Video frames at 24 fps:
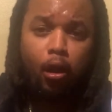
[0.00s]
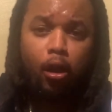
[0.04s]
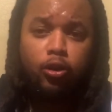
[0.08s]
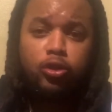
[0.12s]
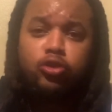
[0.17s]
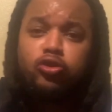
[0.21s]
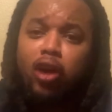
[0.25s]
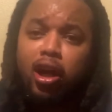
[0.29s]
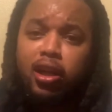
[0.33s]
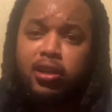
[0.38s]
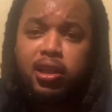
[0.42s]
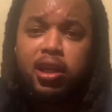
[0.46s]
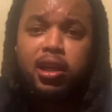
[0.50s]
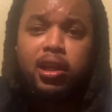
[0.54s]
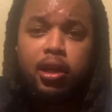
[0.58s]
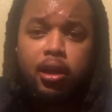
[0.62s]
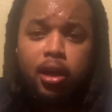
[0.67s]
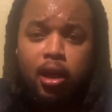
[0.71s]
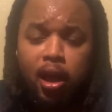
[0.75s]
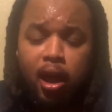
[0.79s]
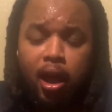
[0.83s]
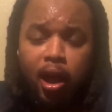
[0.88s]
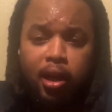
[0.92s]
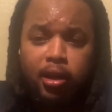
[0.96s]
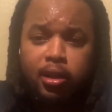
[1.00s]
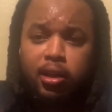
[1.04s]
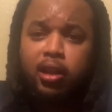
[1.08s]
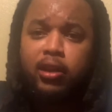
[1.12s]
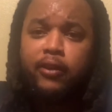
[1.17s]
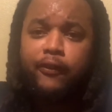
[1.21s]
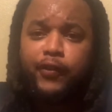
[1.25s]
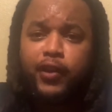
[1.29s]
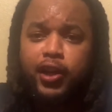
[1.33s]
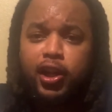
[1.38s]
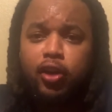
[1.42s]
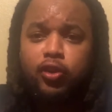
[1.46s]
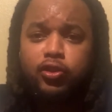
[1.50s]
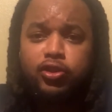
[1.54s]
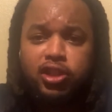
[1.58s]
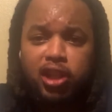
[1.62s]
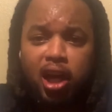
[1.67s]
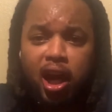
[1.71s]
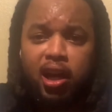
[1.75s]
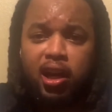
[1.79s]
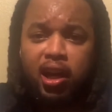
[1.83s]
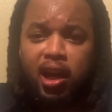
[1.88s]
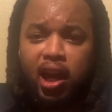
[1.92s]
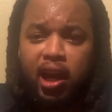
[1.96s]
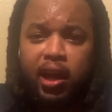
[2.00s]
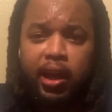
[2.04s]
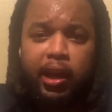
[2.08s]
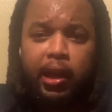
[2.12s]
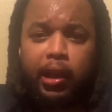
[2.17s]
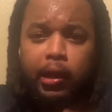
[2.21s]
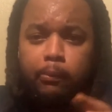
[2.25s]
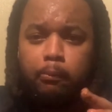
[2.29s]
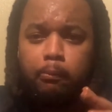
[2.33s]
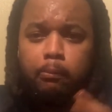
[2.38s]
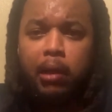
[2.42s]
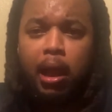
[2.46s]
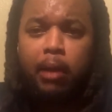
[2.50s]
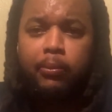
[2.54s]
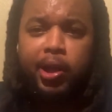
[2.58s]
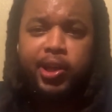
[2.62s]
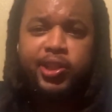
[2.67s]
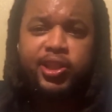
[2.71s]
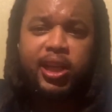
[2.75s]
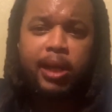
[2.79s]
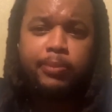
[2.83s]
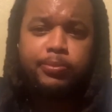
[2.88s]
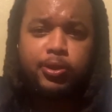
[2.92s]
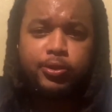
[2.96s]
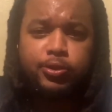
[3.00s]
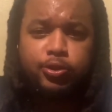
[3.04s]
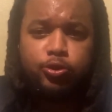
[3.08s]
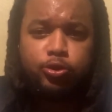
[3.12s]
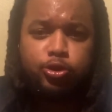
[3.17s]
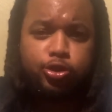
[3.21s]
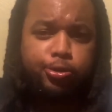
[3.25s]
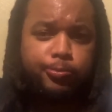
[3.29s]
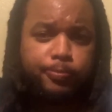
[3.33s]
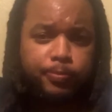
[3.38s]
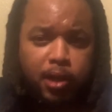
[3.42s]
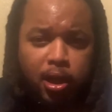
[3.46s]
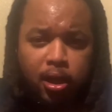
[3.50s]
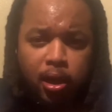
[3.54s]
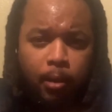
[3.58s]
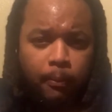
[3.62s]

So I did it, did the video, shot it, edited, blah, blah, slapped on YouTube.